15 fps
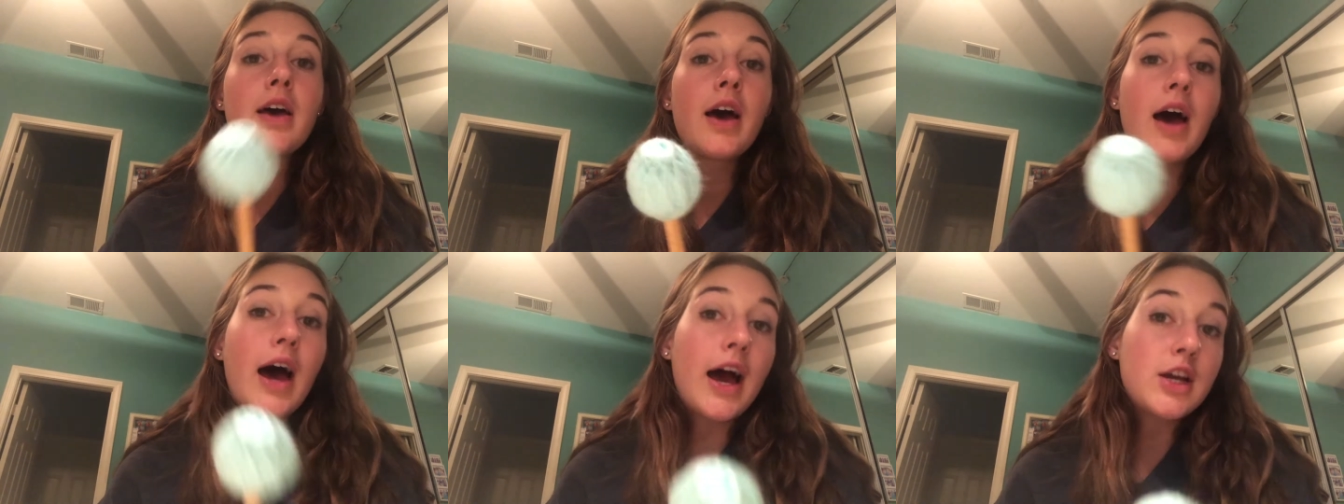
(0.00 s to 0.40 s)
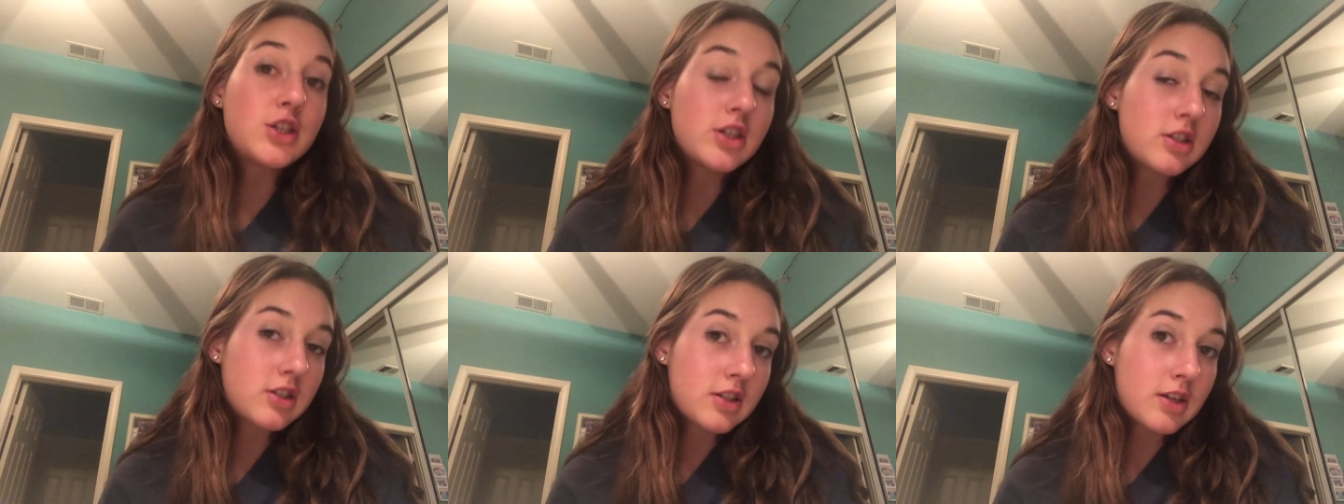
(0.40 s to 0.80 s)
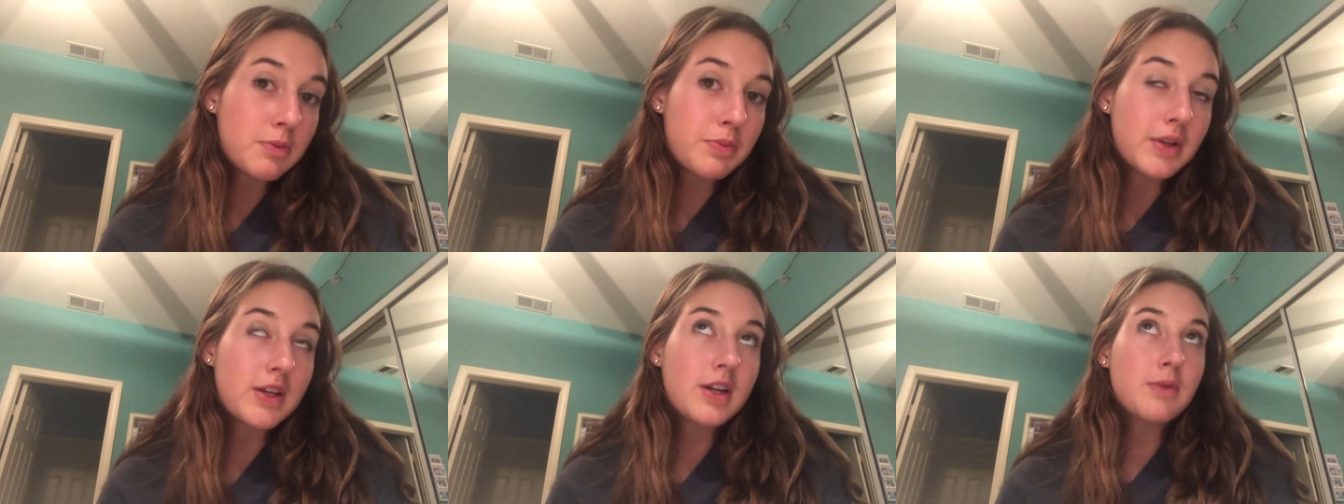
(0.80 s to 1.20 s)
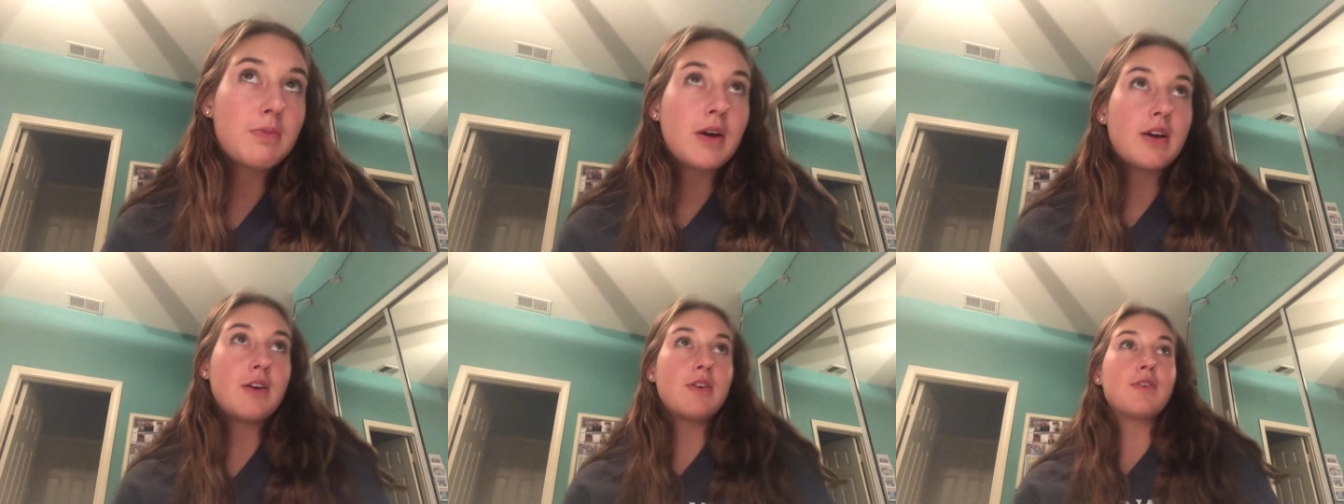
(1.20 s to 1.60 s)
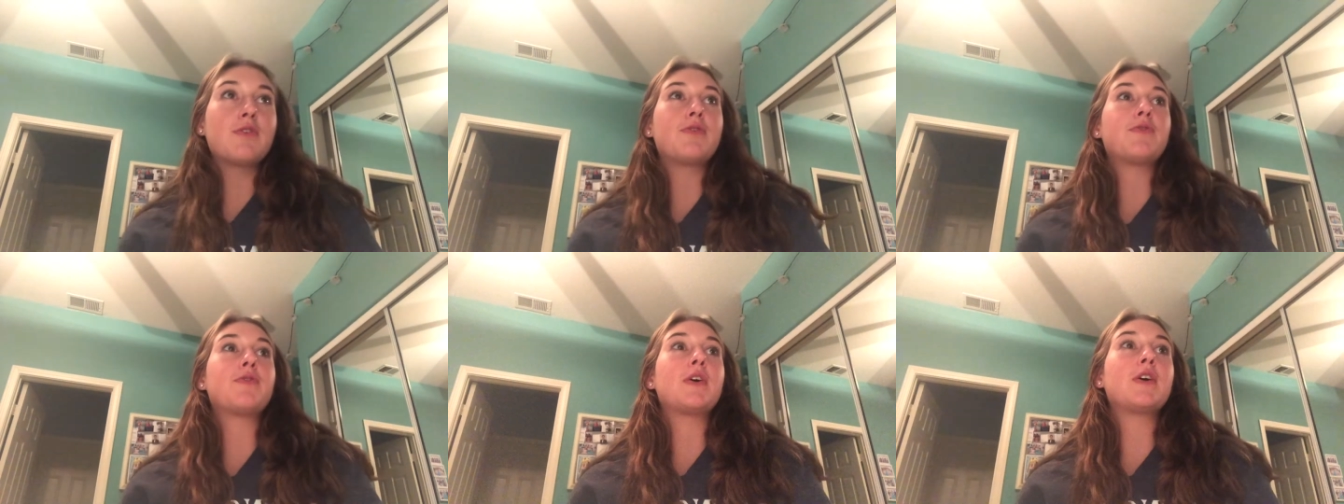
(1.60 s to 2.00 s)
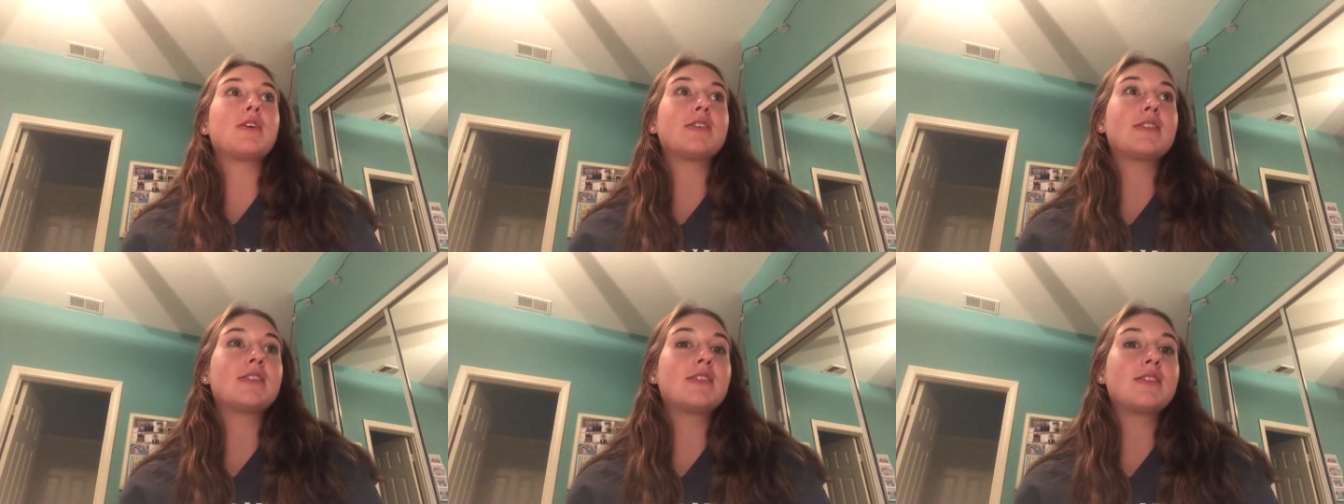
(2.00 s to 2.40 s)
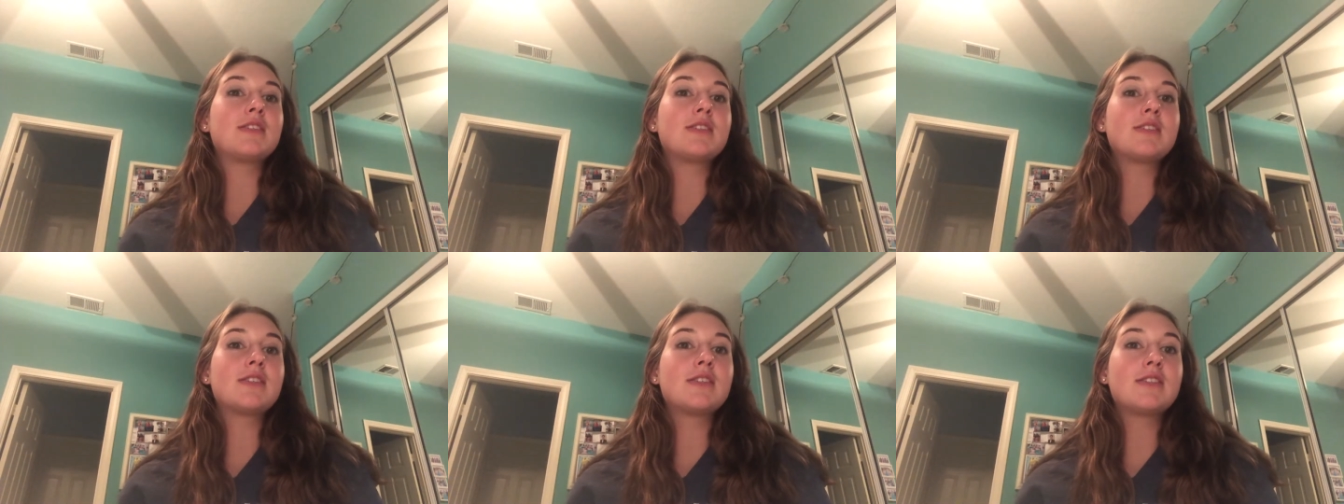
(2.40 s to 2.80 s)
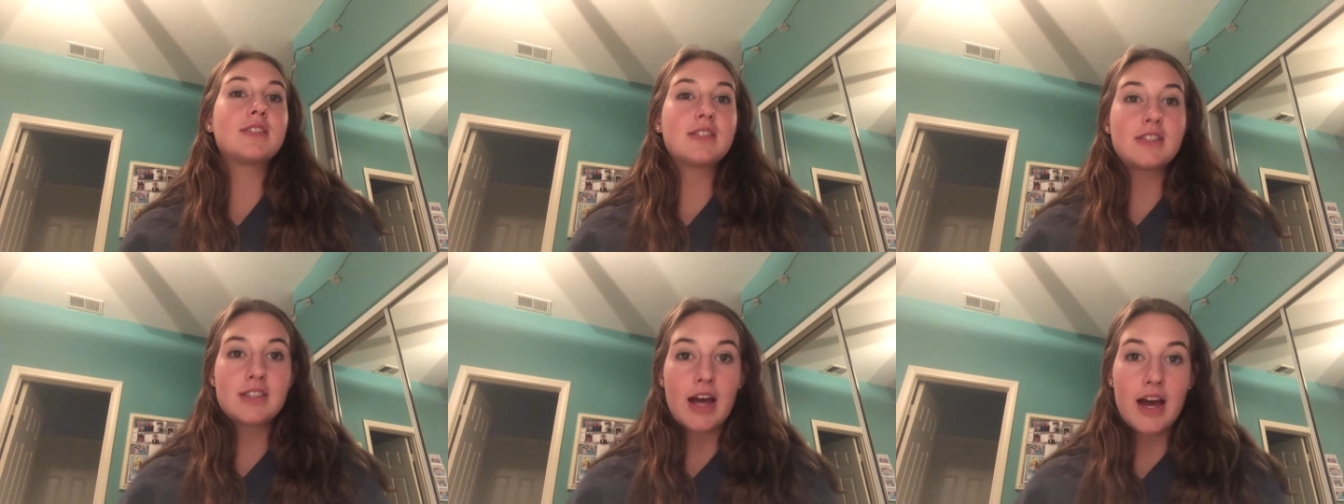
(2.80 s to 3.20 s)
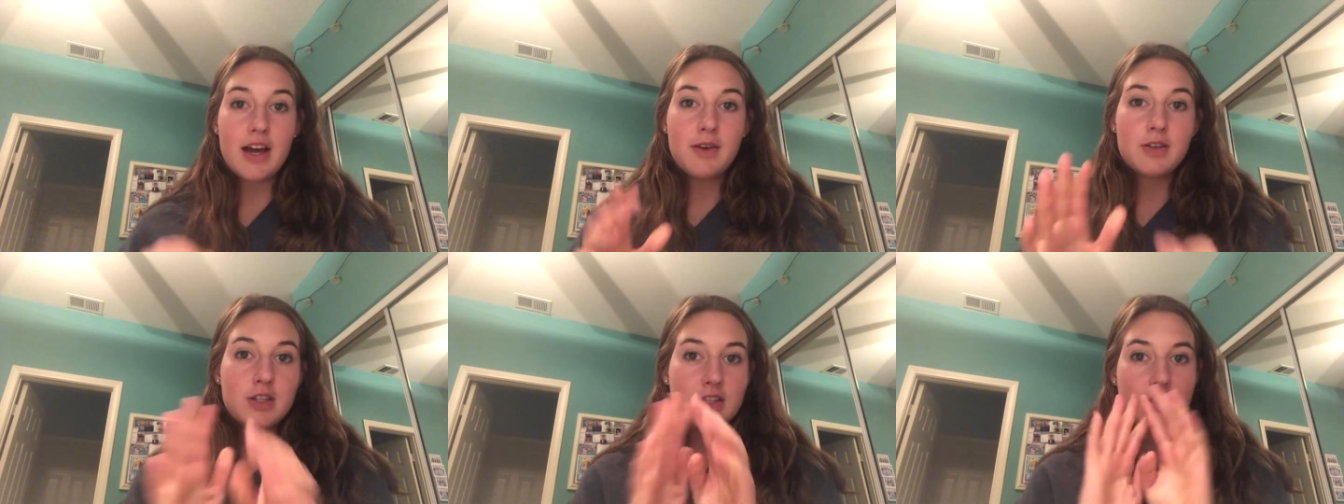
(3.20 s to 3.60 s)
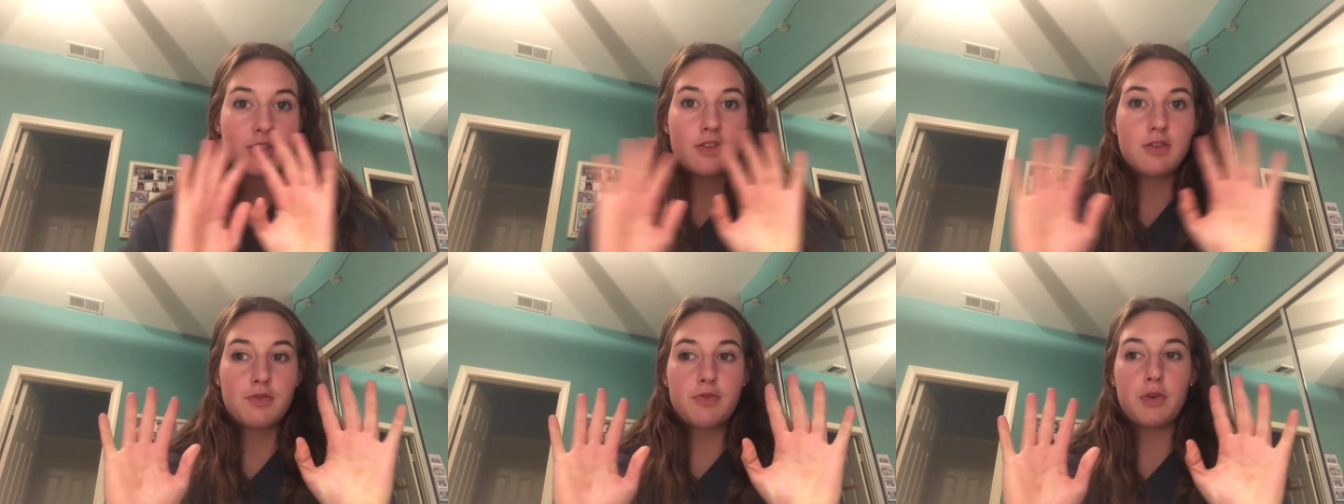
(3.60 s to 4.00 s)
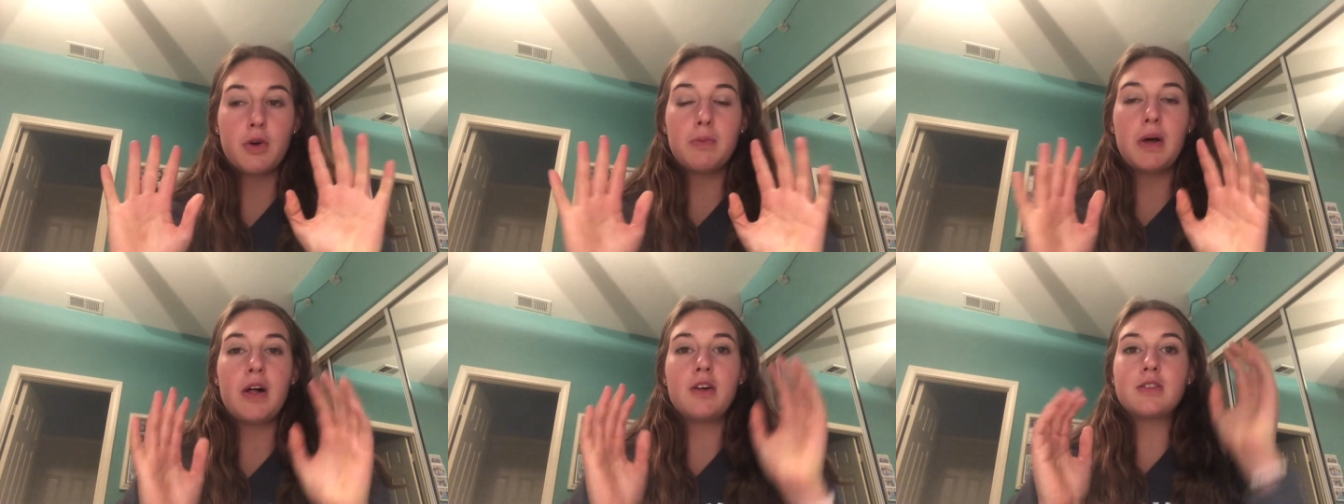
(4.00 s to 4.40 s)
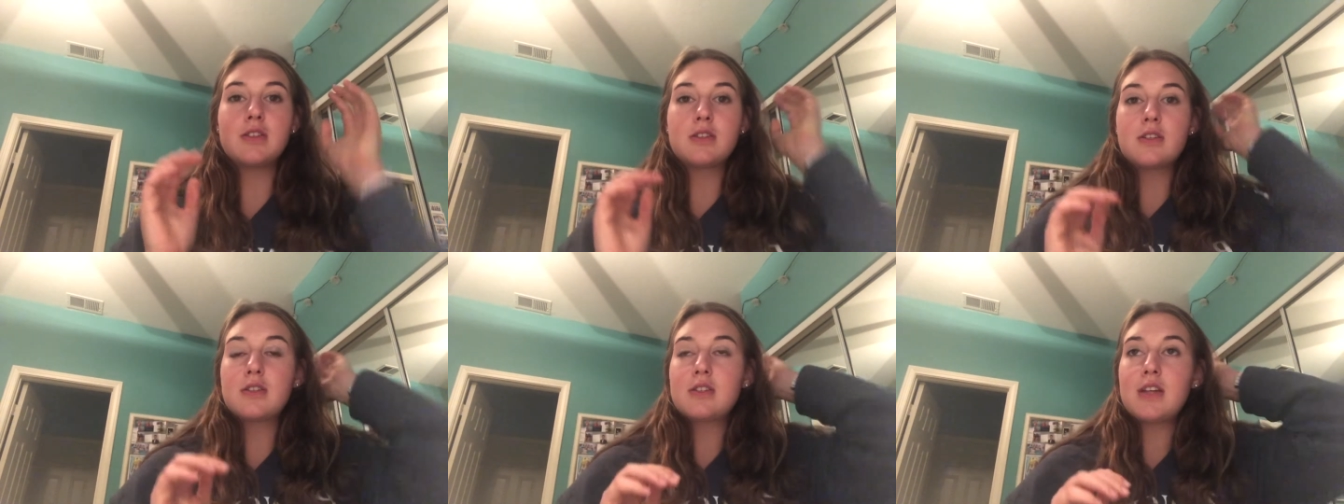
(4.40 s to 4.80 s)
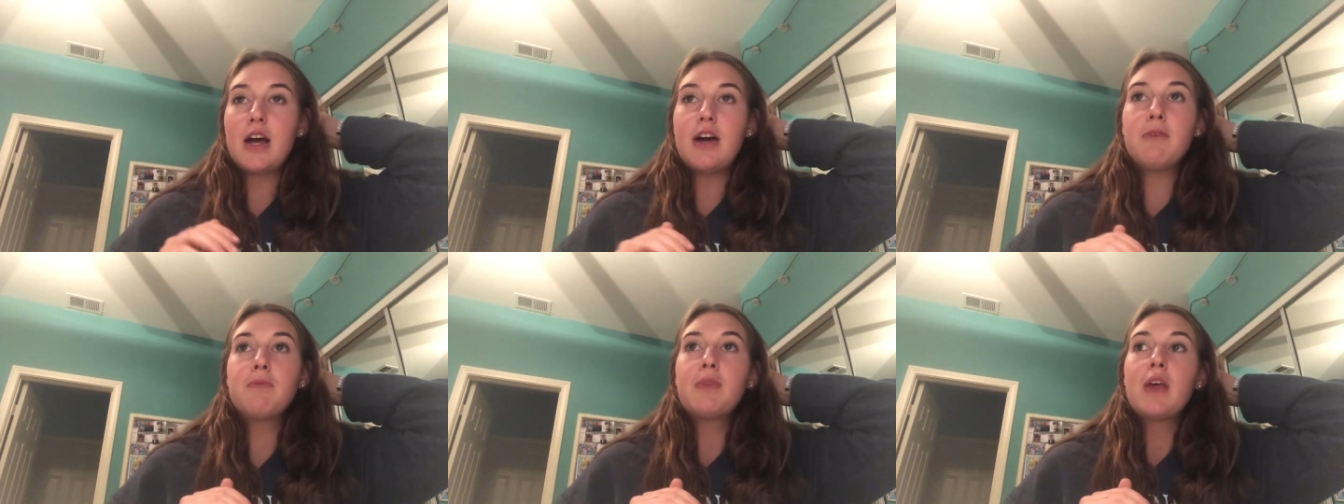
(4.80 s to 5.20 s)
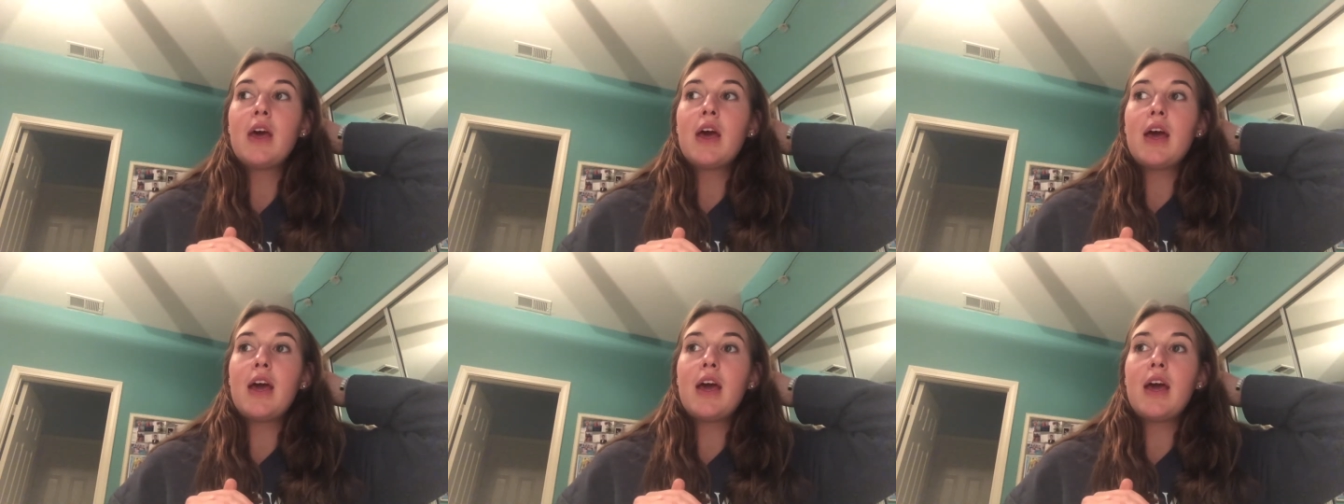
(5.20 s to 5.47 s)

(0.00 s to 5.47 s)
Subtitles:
I just completed my first set, which is 4 mallets a set.